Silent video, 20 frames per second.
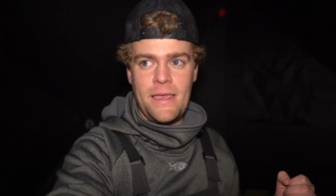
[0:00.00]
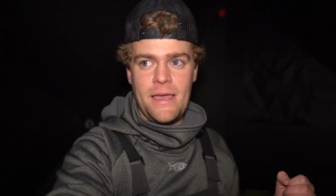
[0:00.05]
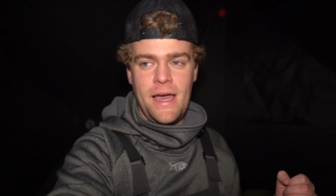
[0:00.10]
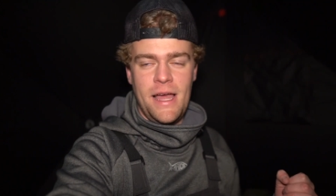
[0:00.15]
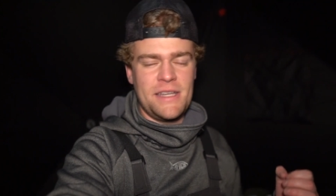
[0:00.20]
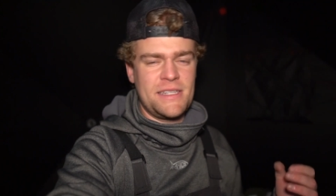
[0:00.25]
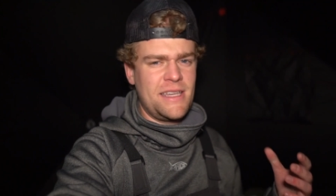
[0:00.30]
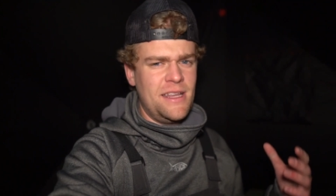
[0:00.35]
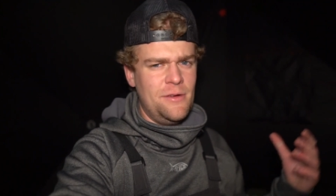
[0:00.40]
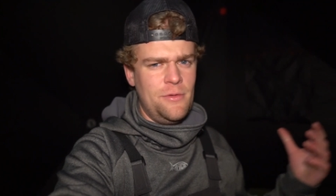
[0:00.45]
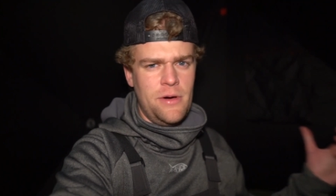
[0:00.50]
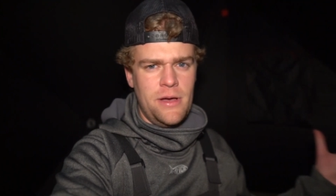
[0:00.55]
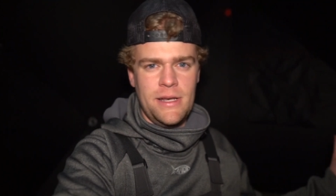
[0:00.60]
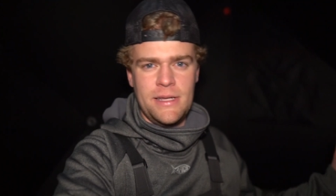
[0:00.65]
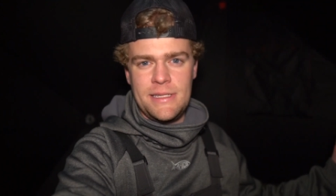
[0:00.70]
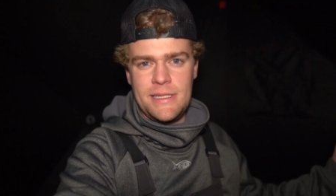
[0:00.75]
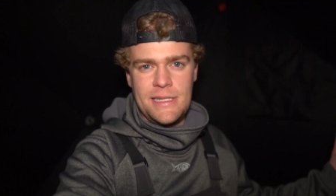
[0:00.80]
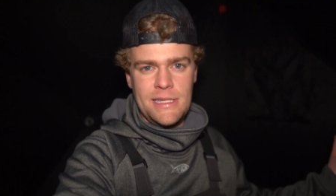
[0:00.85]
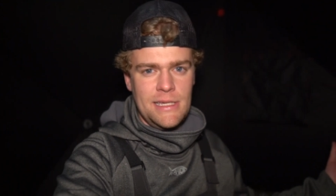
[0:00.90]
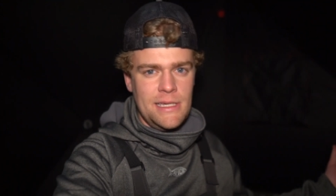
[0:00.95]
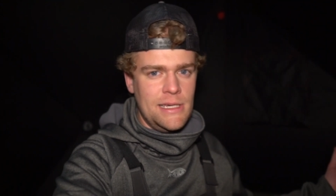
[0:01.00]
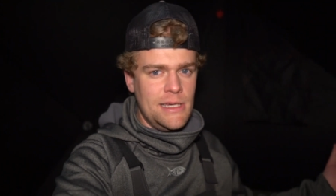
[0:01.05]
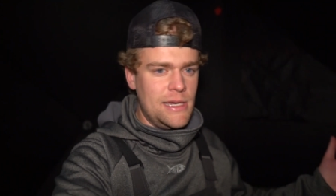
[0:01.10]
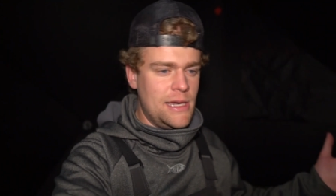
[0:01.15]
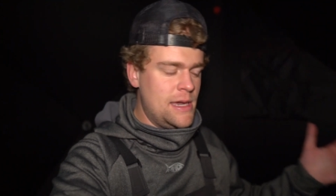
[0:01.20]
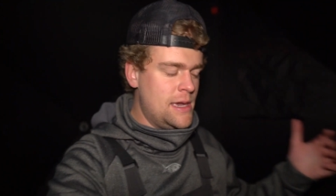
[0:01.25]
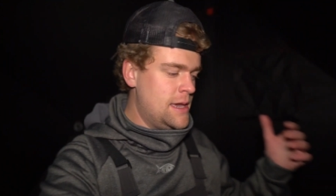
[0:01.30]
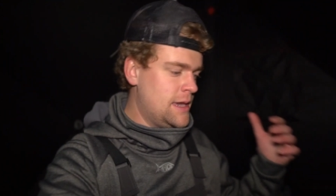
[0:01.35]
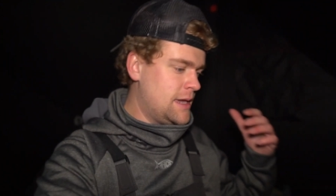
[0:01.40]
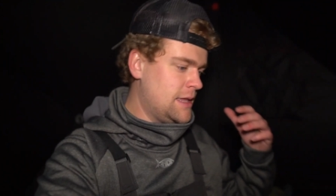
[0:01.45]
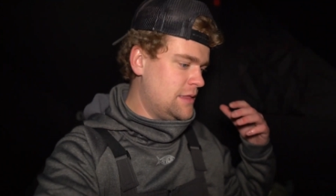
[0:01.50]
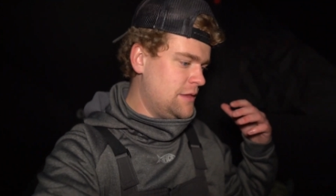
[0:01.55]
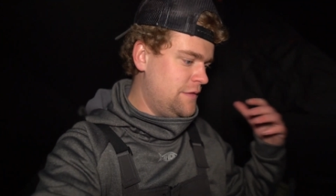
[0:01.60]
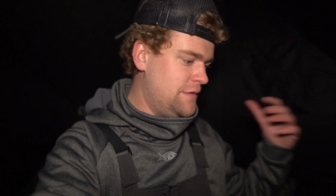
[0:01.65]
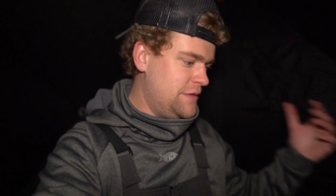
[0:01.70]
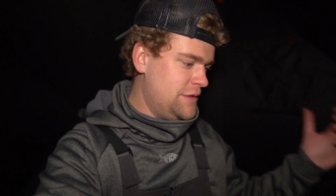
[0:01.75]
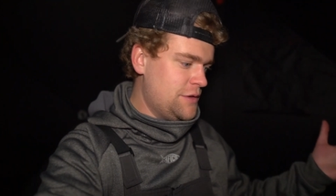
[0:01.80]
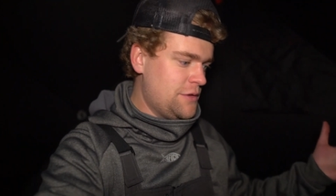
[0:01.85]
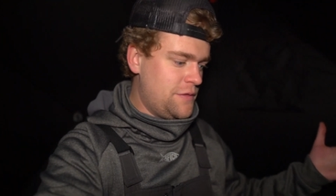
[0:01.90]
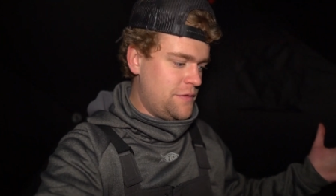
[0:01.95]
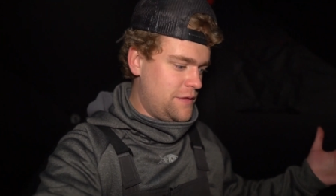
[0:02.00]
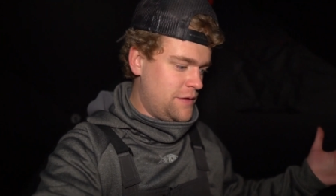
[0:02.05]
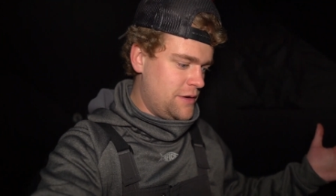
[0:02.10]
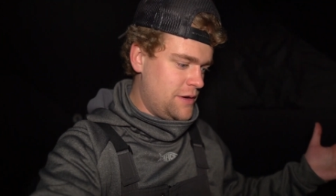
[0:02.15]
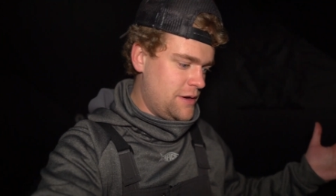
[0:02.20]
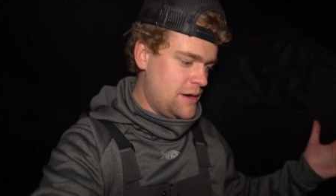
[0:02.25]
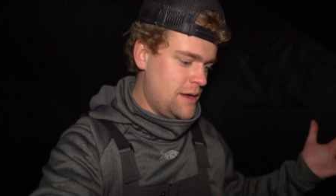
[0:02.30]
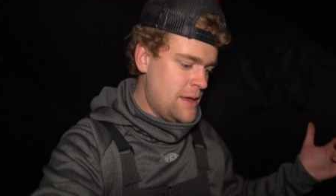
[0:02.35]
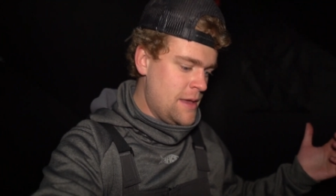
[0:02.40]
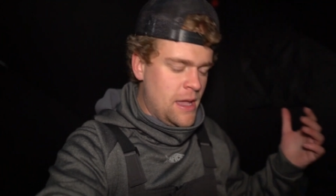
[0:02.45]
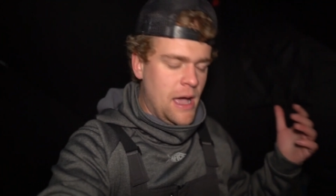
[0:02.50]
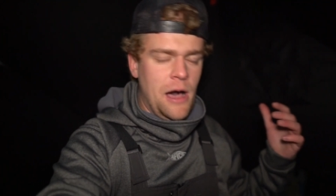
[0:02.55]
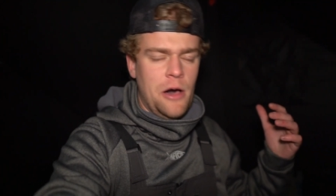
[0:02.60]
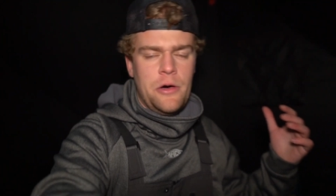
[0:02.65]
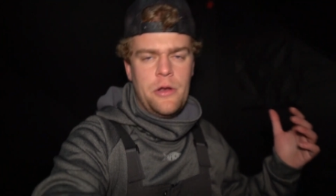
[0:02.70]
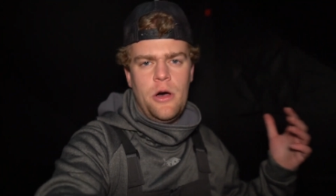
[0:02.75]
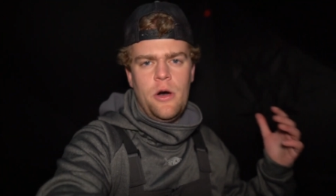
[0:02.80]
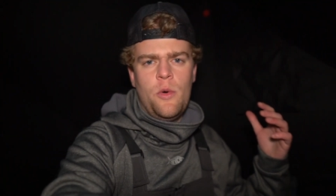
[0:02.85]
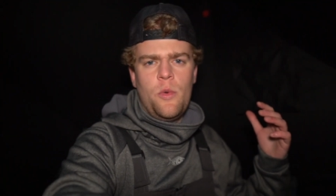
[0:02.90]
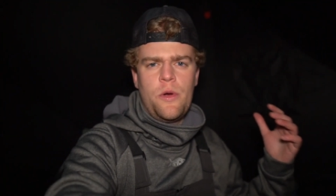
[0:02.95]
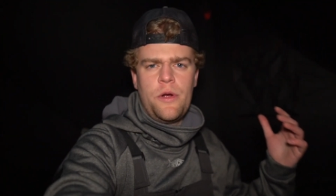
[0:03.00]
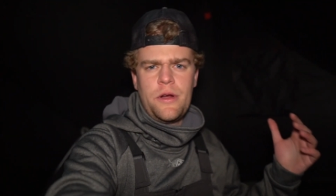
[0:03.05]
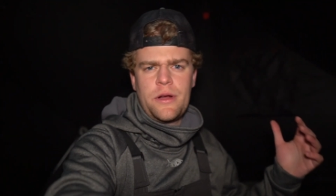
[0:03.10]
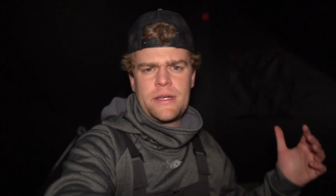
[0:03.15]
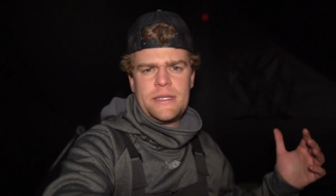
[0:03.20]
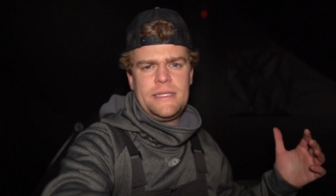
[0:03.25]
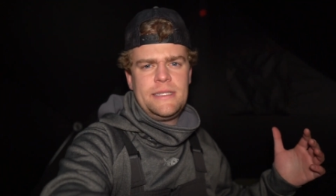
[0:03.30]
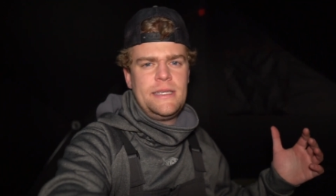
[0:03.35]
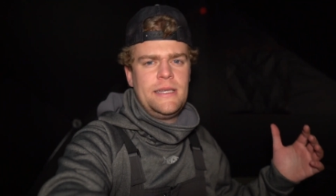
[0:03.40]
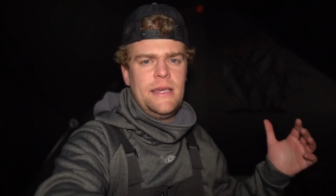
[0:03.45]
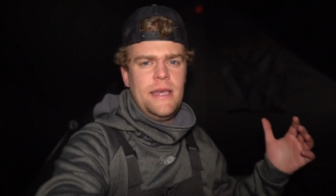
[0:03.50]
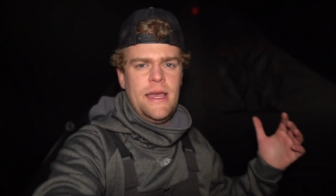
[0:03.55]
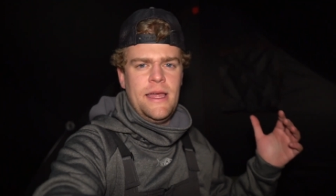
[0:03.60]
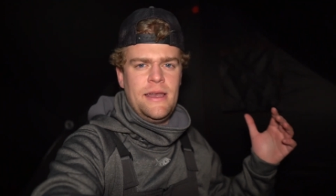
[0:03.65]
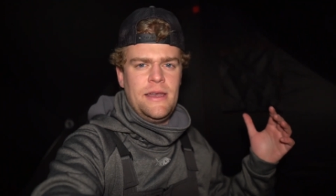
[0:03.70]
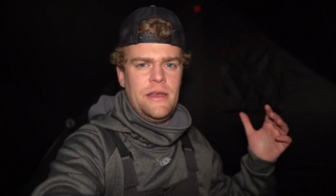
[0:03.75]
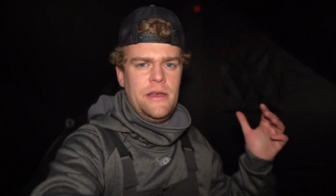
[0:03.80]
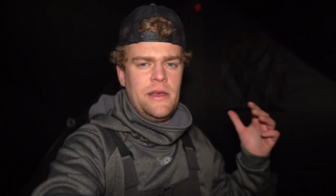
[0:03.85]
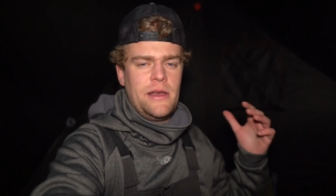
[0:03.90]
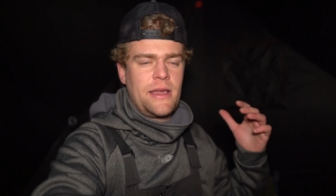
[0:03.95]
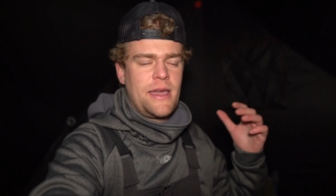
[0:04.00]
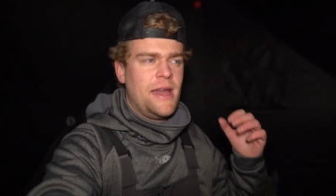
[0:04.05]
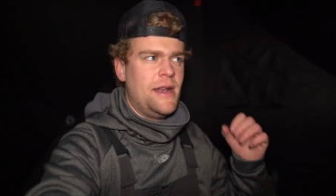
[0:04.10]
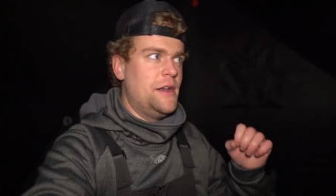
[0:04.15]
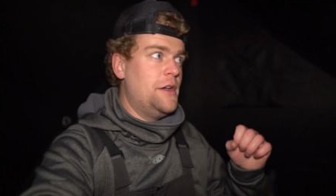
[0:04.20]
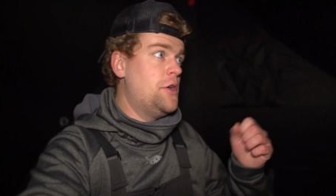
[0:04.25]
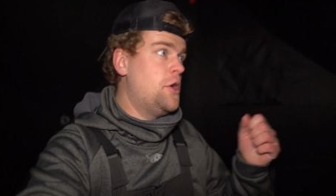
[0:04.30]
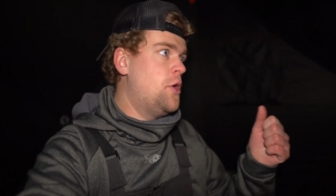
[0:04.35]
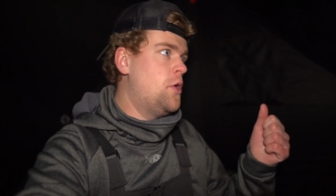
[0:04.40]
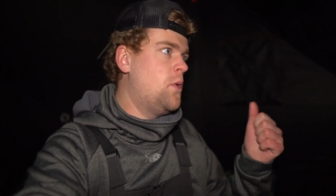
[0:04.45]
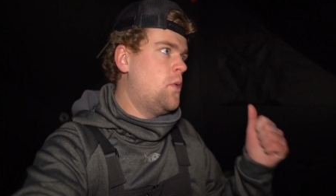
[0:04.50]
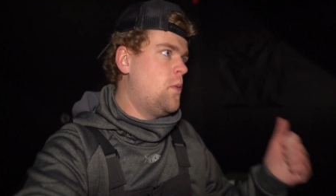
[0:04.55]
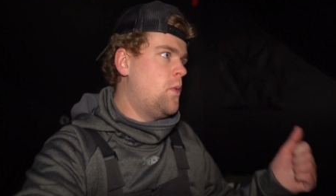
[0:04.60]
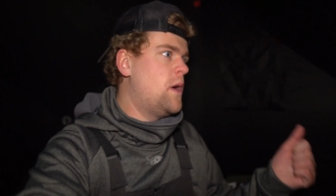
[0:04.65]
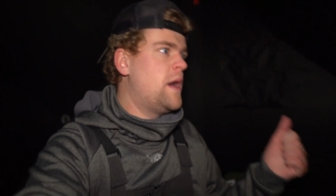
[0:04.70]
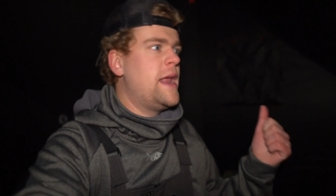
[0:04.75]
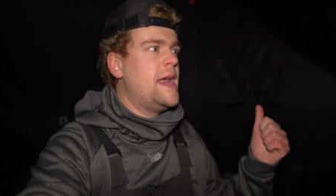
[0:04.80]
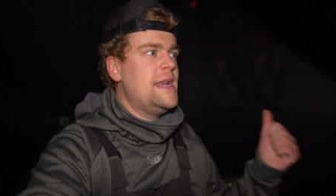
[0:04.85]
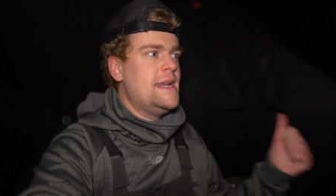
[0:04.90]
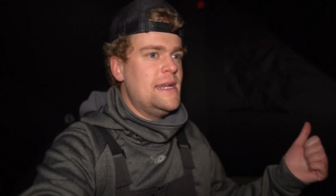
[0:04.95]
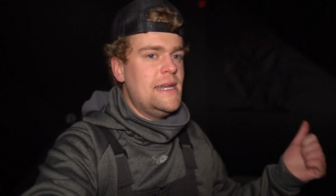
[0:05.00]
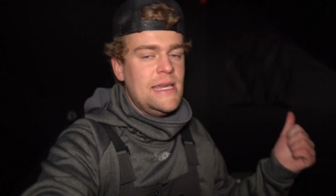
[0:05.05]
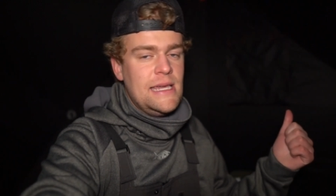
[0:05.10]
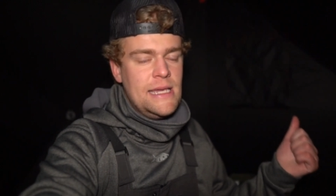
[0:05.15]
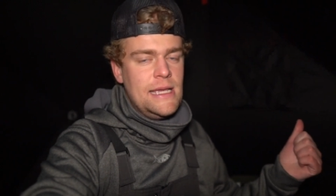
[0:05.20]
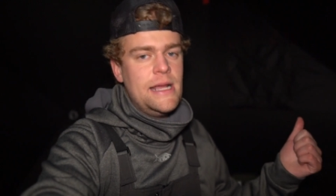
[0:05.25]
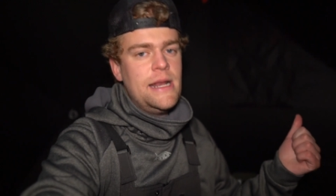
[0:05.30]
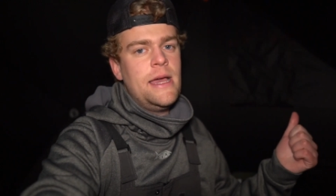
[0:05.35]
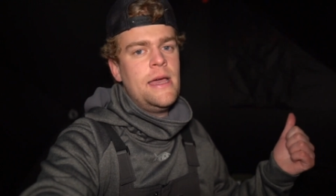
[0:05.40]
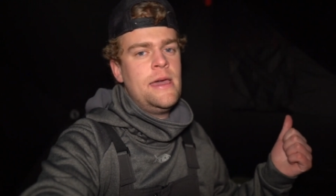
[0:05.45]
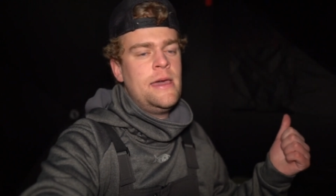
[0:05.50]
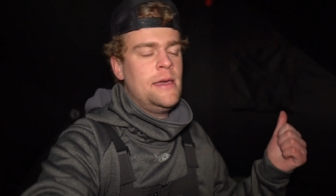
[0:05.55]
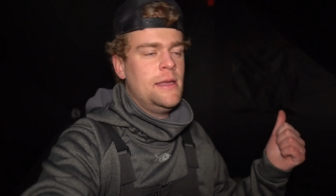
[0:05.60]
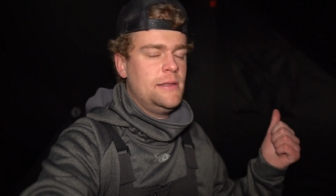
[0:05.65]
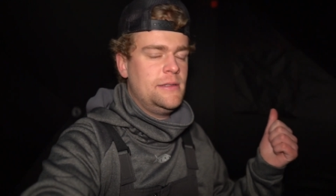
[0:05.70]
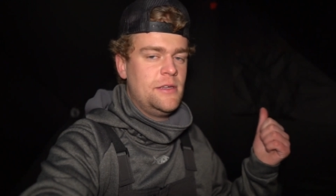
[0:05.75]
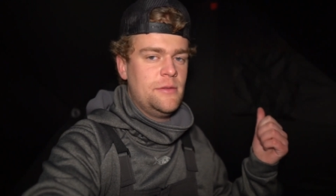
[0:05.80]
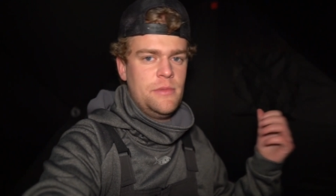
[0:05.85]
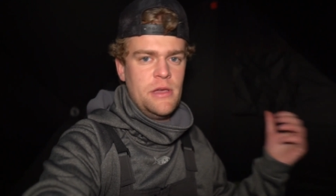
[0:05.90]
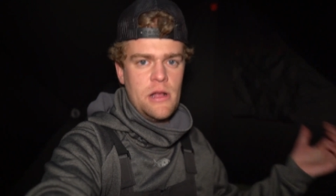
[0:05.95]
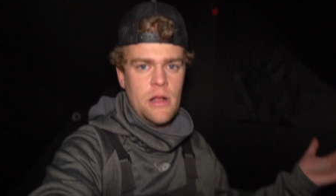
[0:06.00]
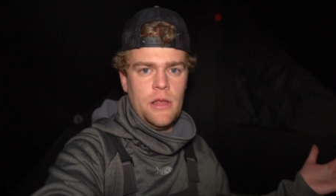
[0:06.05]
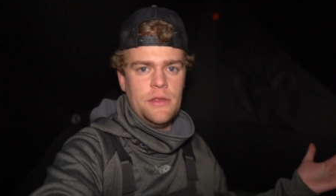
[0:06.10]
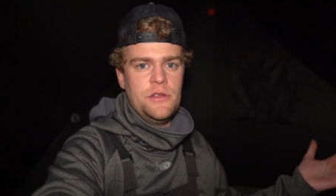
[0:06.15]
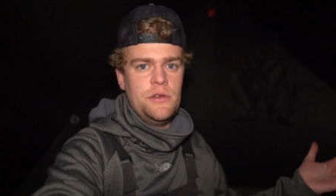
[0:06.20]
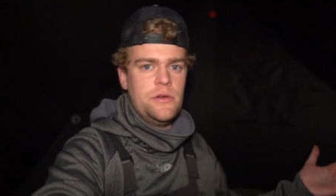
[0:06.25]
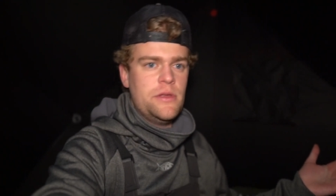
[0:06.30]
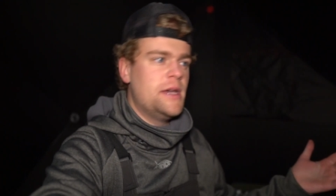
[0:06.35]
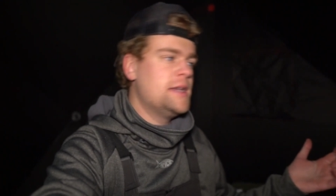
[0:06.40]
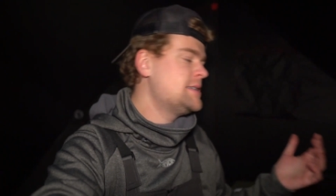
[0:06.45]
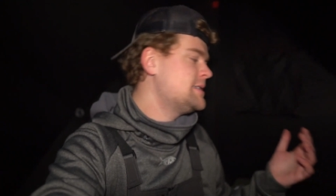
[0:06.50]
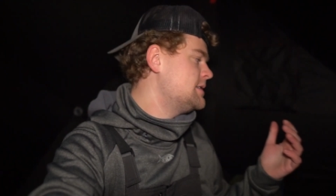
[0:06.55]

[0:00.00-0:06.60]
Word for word: I just kind of wanted to see, get the feel for how it all works and kind of know what I need to be able to do this.